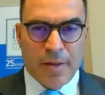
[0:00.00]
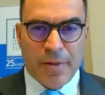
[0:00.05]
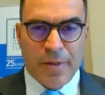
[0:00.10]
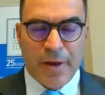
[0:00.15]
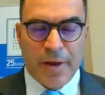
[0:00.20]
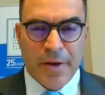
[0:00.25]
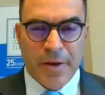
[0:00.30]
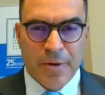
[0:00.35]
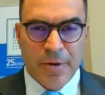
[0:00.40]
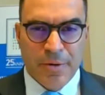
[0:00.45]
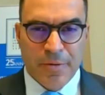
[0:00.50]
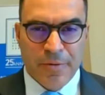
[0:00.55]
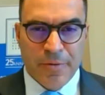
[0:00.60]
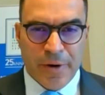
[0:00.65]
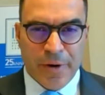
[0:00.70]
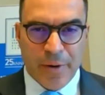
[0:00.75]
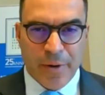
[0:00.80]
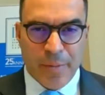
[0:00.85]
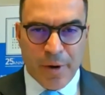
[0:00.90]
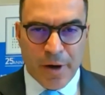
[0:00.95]
Thank you
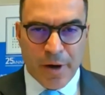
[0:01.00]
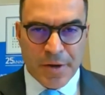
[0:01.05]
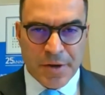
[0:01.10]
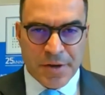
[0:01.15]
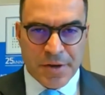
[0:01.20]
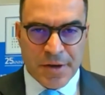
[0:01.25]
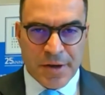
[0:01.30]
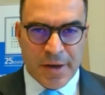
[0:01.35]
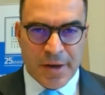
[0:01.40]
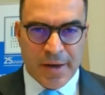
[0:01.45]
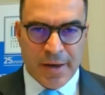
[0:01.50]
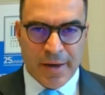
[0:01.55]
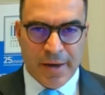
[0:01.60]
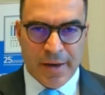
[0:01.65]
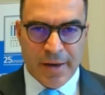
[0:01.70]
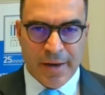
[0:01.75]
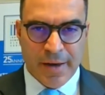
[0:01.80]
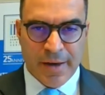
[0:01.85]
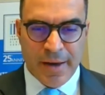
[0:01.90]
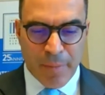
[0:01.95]
very much,
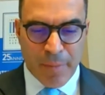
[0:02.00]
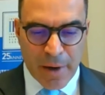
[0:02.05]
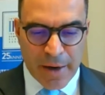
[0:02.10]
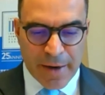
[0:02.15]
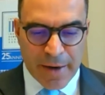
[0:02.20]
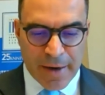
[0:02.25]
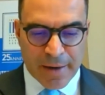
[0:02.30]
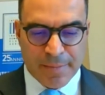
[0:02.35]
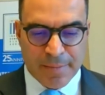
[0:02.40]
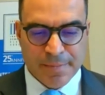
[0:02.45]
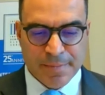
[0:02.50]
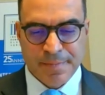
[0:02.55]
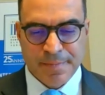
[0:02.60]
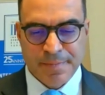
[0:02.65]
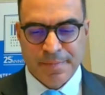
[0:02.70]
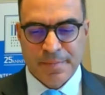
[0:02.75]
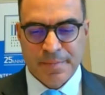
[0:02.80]
Kimana,